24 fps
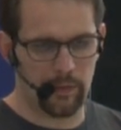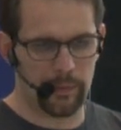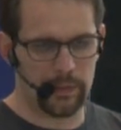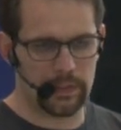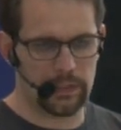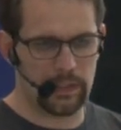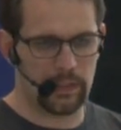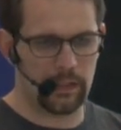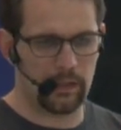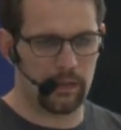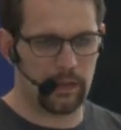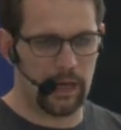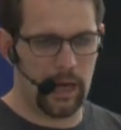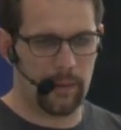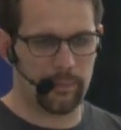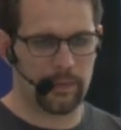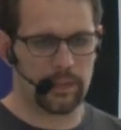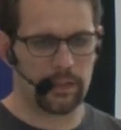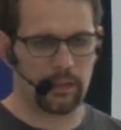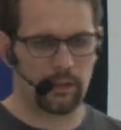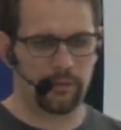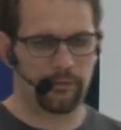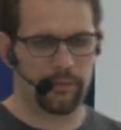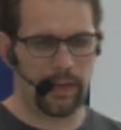particular
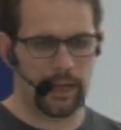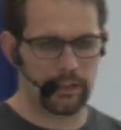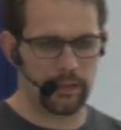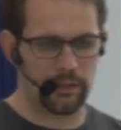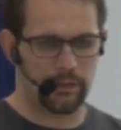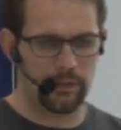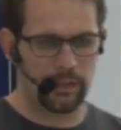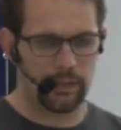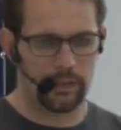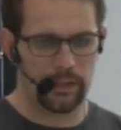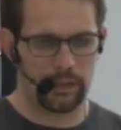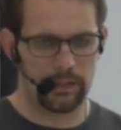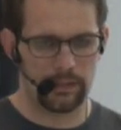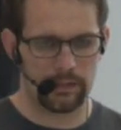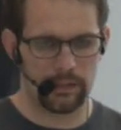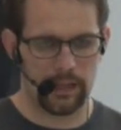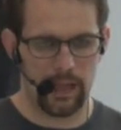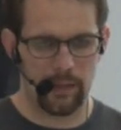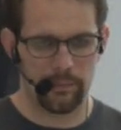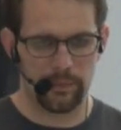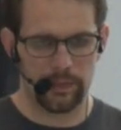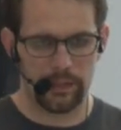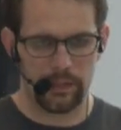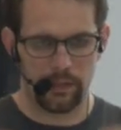epsilon vector in this
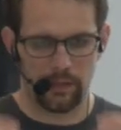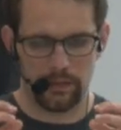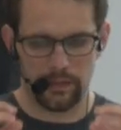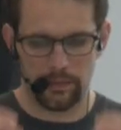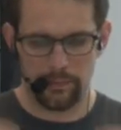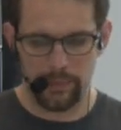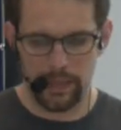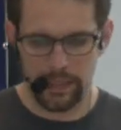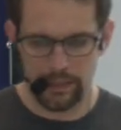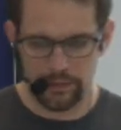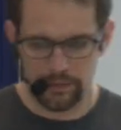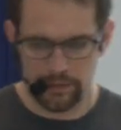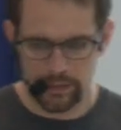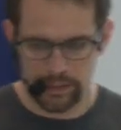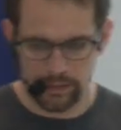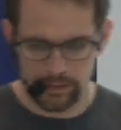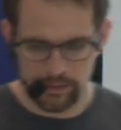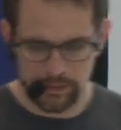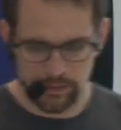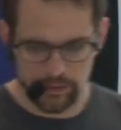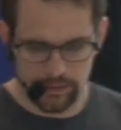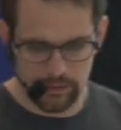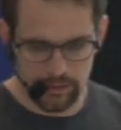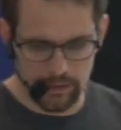epsilon's
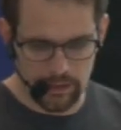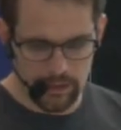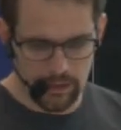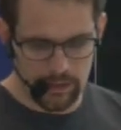matrix,